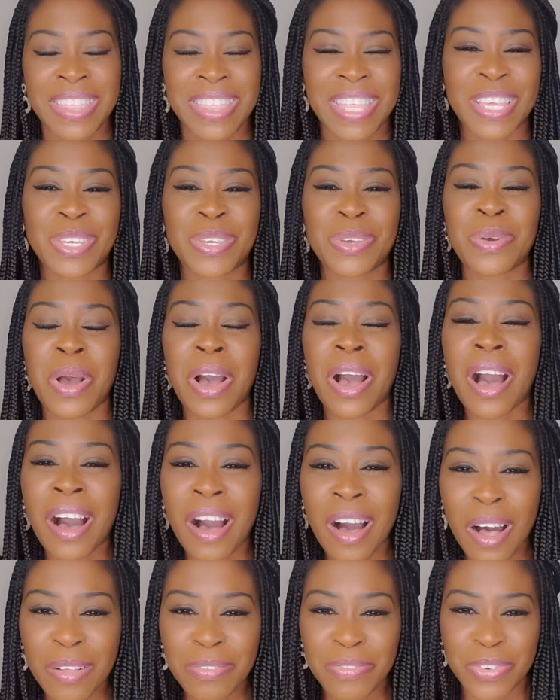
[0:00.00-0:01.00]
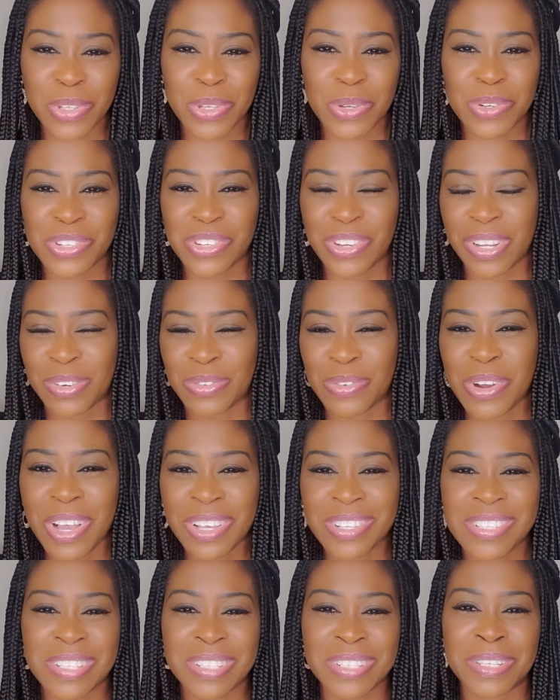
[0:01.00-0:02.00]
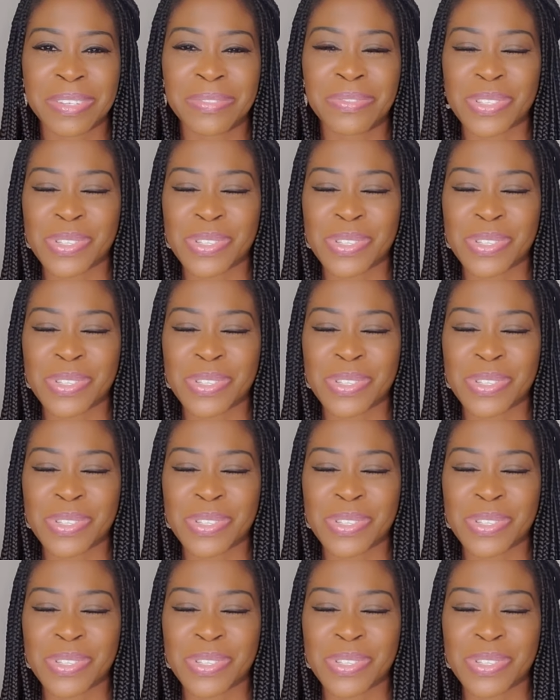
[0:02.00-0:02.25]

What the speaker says: Thank you all for your generosity,